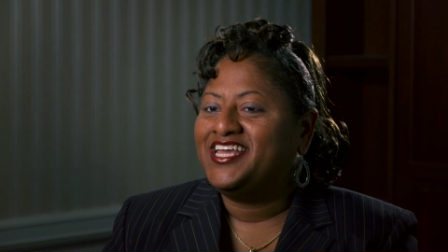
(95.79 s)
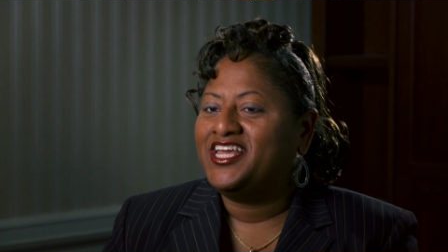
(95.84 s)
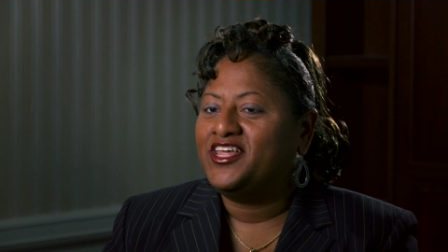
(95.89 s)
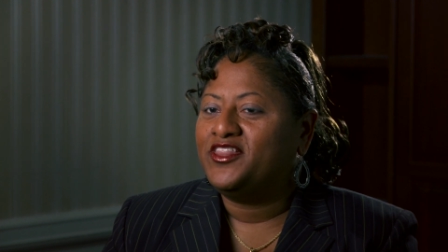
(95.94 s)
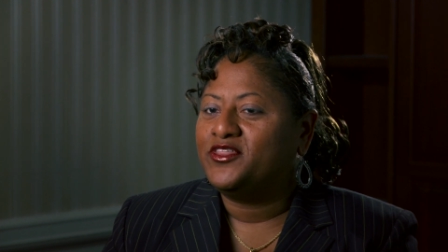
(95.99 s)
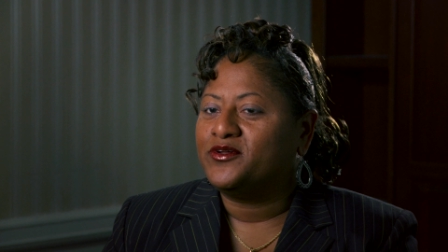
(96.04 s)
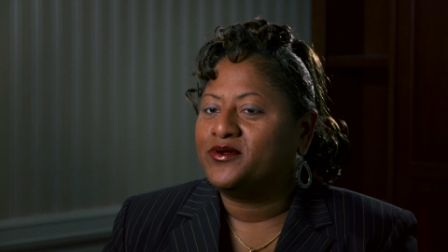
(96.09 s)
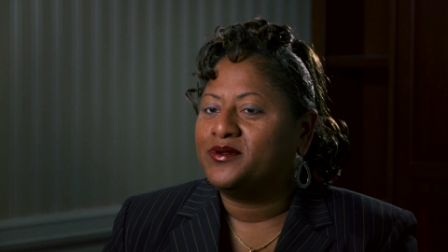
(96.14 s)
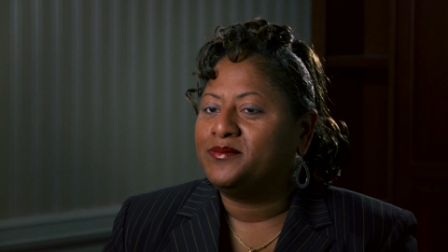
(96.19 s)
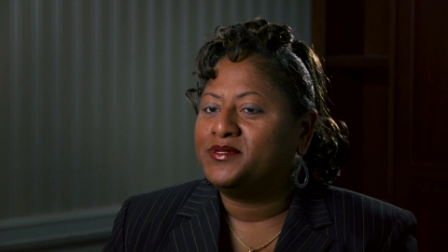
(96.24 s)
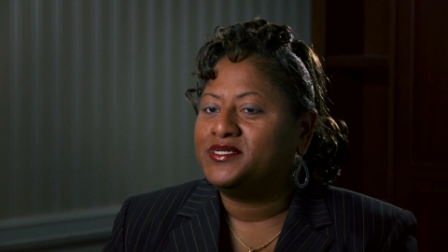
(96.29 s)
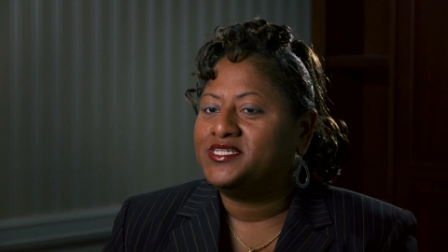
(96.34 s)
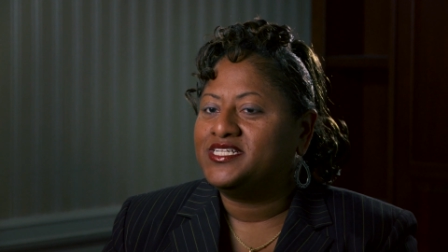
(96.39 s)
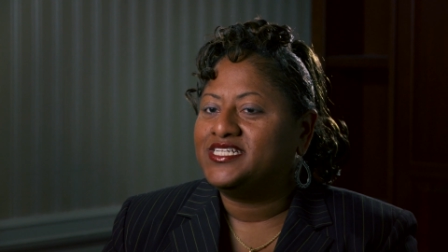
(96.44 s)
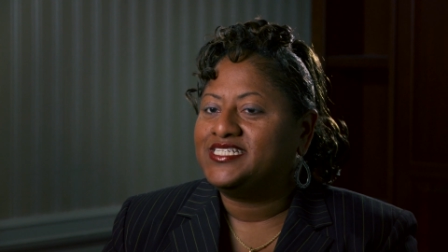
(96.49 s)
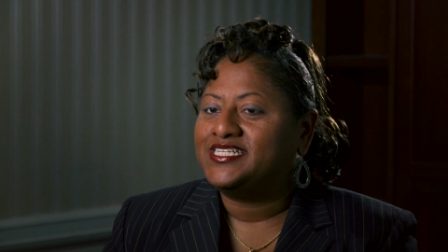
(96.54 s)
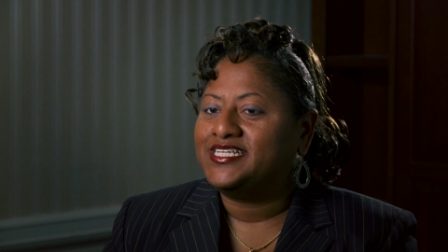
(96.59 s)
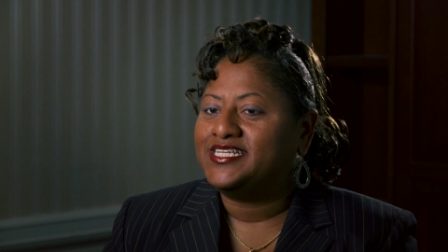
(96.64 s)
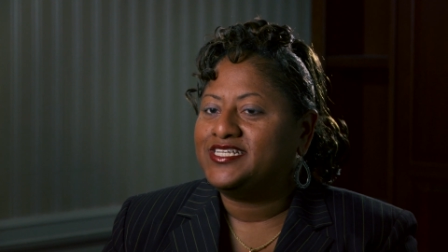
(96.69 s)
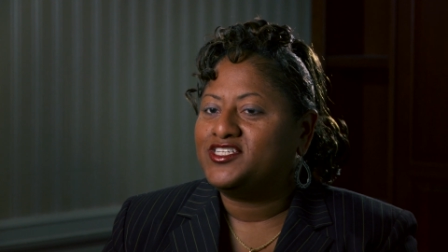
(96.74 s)
in their
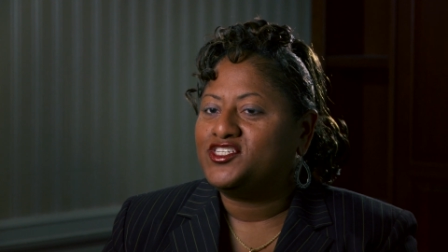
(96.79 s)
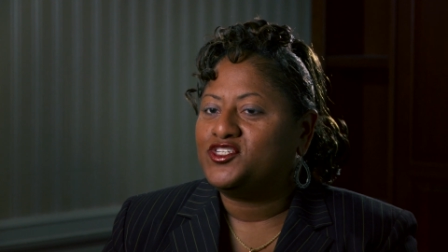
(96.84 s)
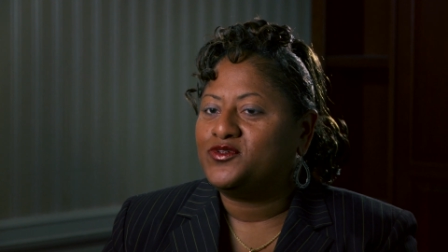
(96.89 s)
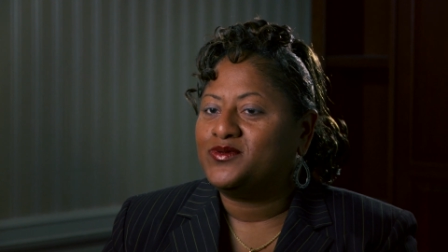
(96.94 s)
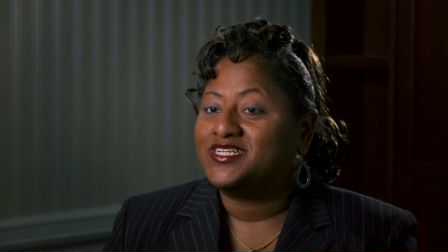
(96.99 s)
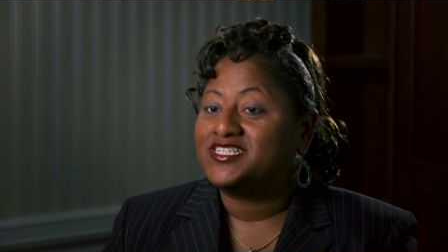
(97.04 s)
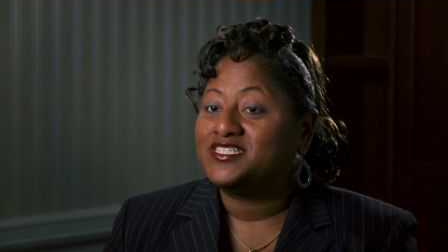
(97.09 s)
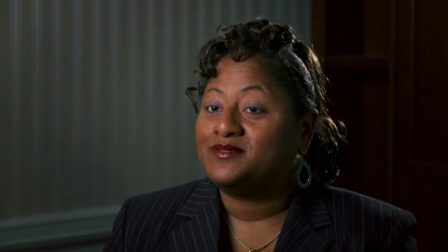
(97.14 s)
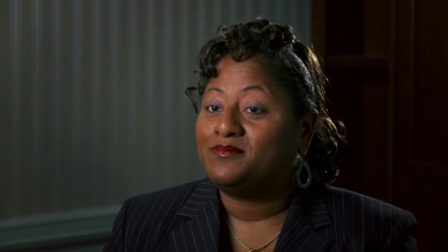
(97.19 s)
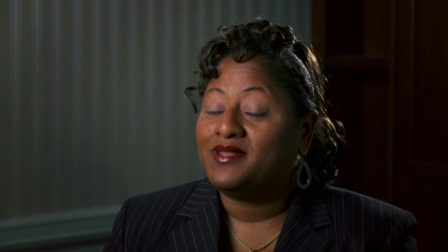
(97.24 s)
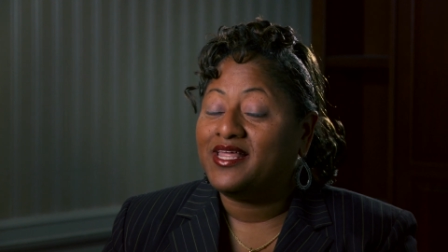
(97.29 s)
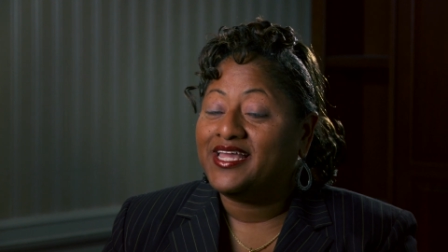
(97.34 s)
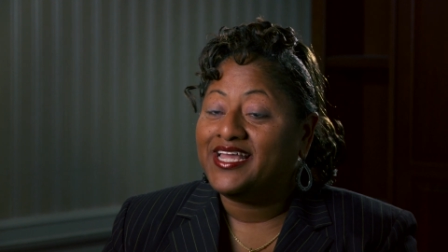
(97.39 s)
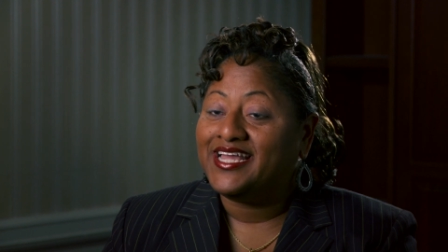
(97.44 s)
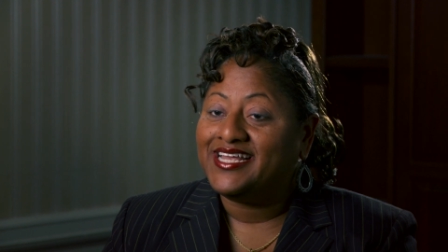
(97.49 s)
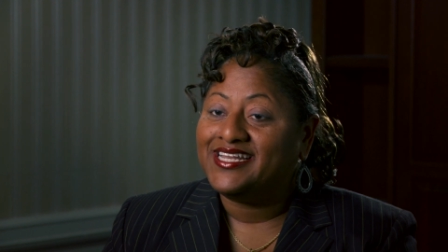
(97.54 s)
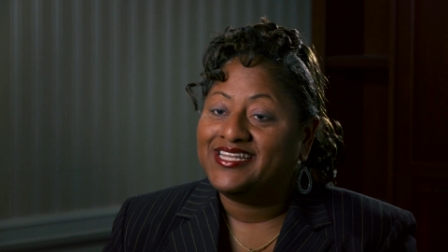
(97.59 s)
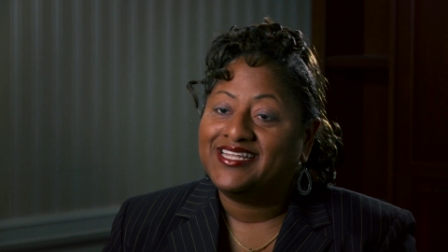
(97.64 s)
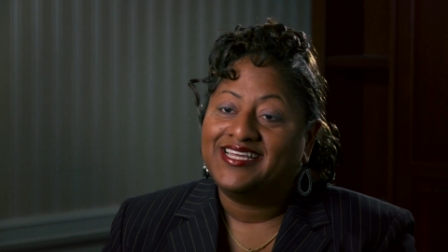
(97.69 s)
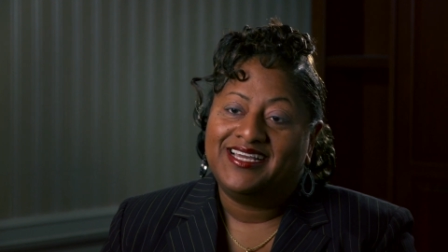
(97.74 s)
abilities to
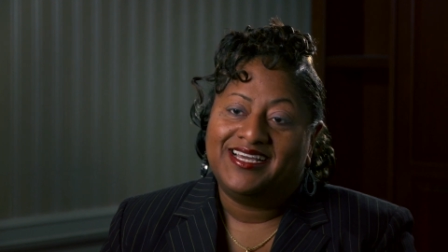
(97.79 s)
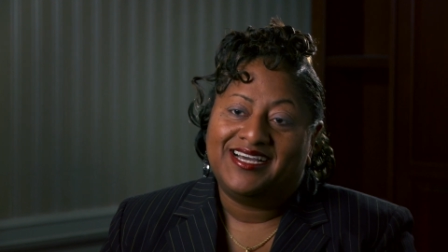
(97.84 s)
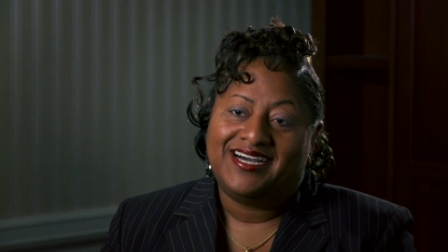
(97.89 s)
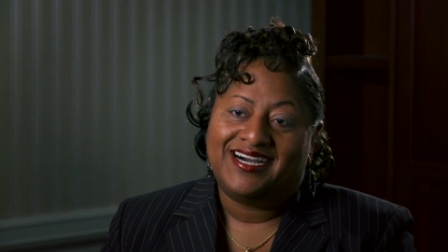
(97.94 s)
explain